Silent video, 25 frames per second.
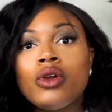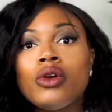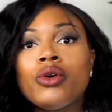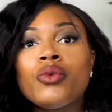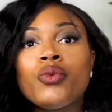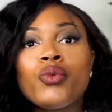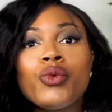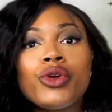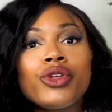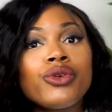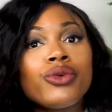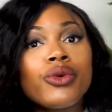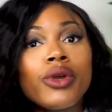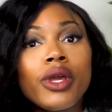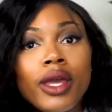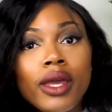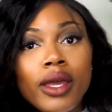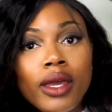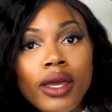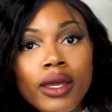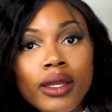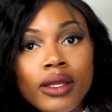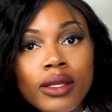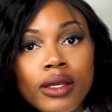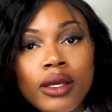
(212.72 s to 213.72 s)
When you
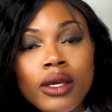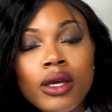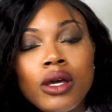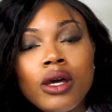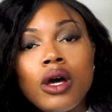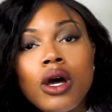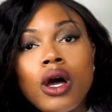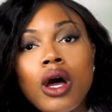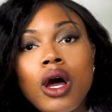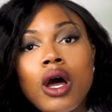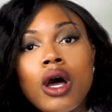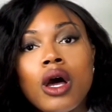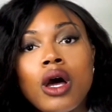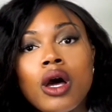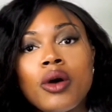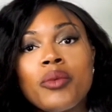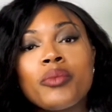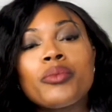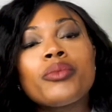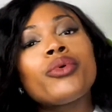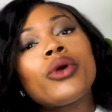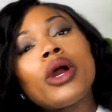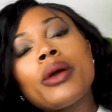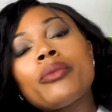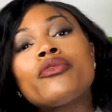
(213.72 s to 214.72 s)
can,
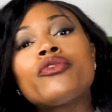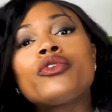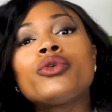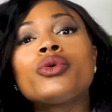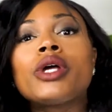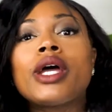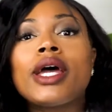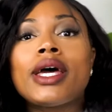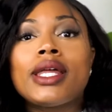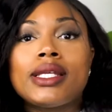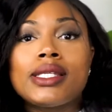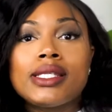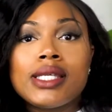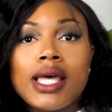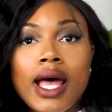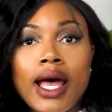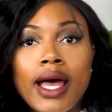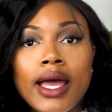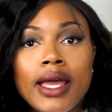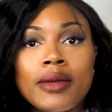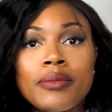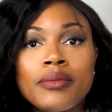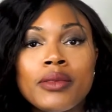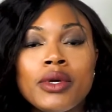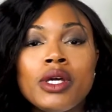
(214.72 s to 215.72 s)
prep food ahead of
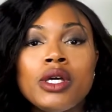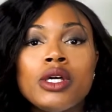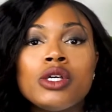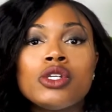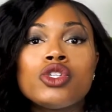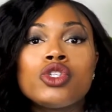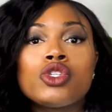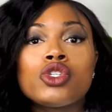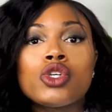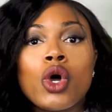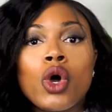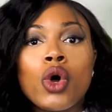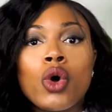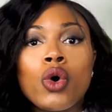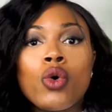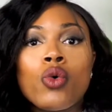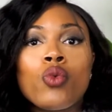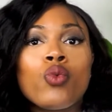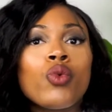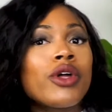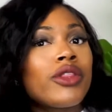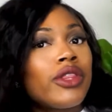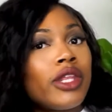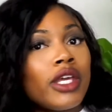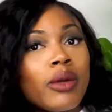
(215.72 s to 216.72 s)
time. So
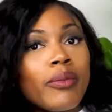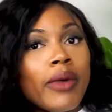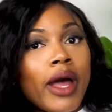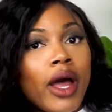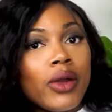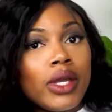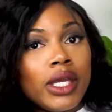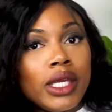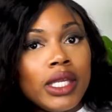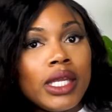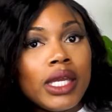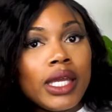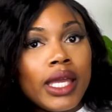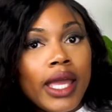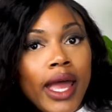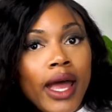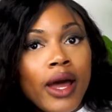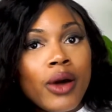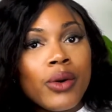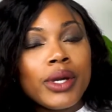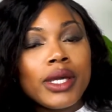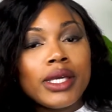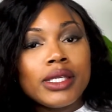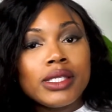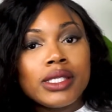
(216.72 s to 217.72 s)
one thing about eating
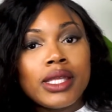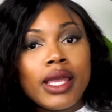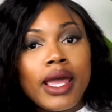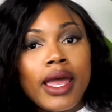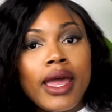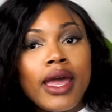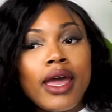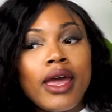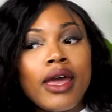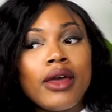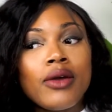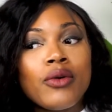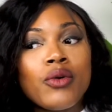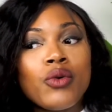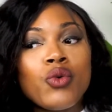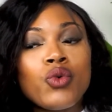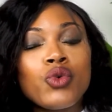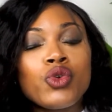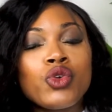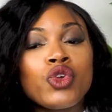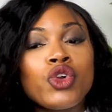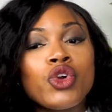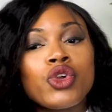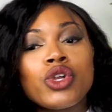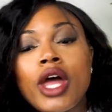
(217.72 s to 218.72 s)
out is that
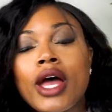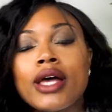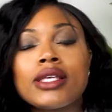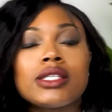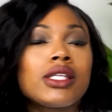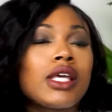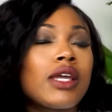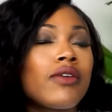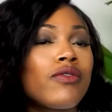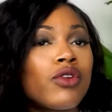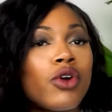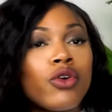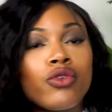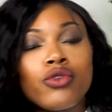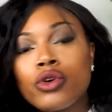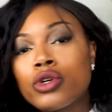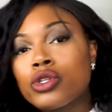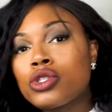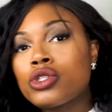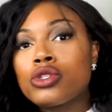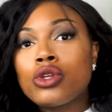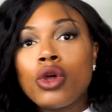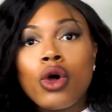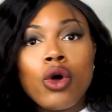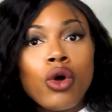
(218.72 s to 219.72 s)
you're not slaving over a
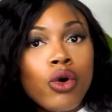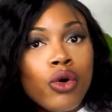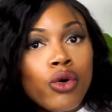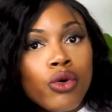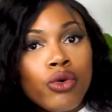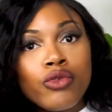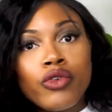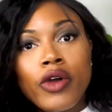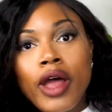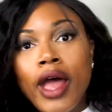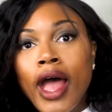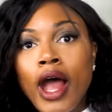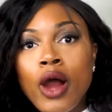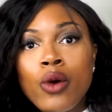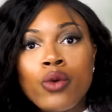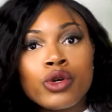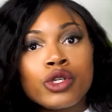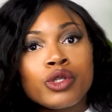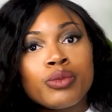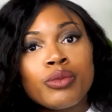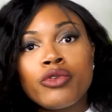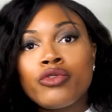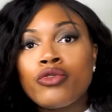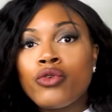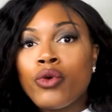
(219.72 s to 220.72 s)
stove hours
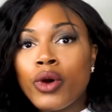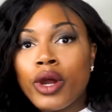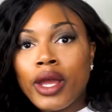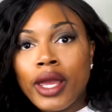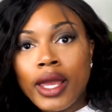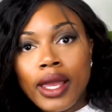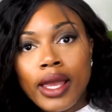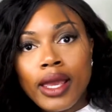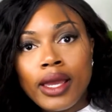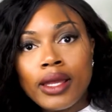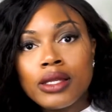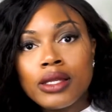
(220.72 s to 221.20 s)
beforehand.